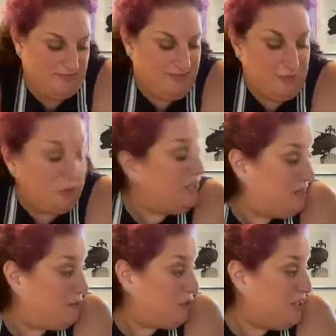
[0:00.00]
they put it in
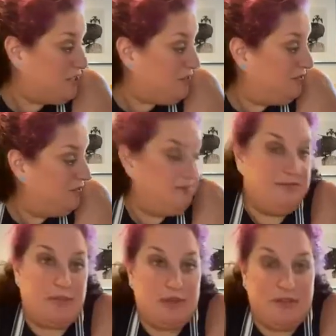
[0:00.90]
the freezer.
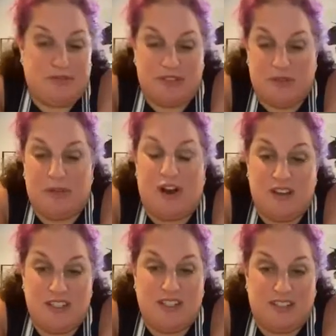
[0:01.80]
They put it in the freezer, but
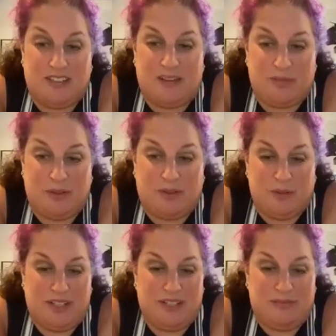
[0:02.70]
ours is still left. We're
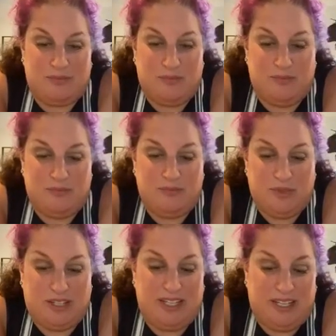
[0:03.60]
gonna
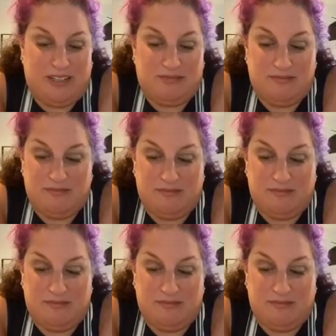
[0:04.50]
eat it.